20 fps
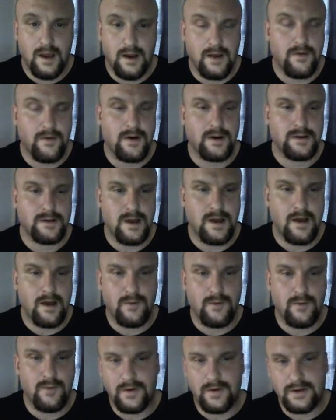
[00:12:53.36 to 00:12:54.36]
Never hurts to have
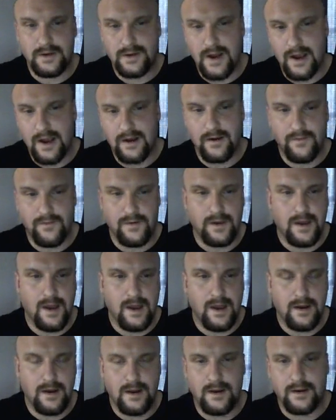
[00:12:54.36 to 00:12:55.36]
more than one tracker if you
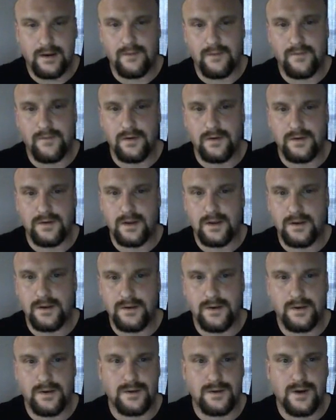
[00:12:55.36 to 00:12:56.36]
can, not to confuse things.
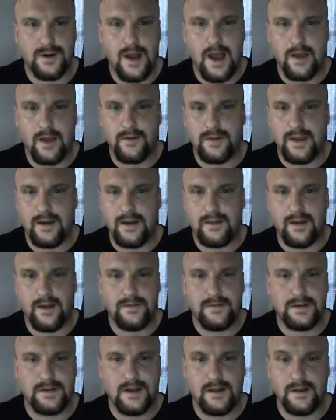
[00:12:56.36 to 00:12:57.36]
You can track with Now
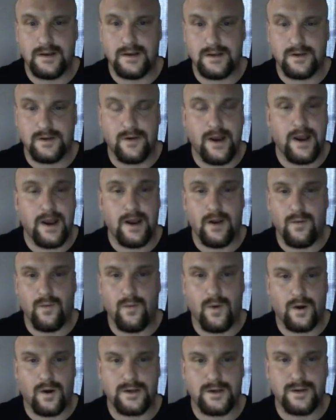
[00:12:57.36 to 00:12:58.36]
Lifestyle, and it's great. It
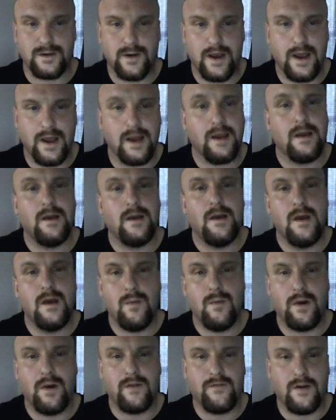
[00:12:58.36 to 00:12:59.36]
works great.
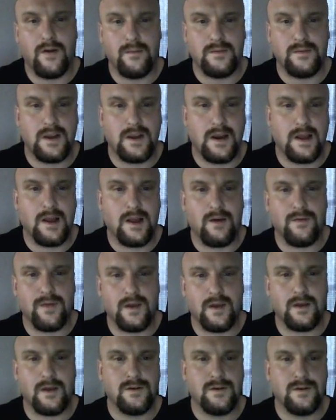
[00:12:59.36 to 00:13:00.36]
But if I'm sending out
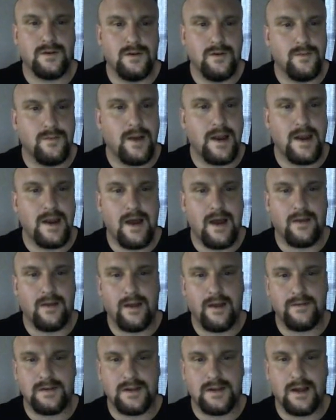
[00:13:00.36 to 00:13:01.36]
things to my Now
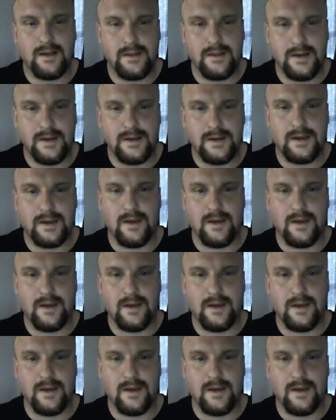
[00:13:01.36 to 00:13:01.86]
Lifestyle leads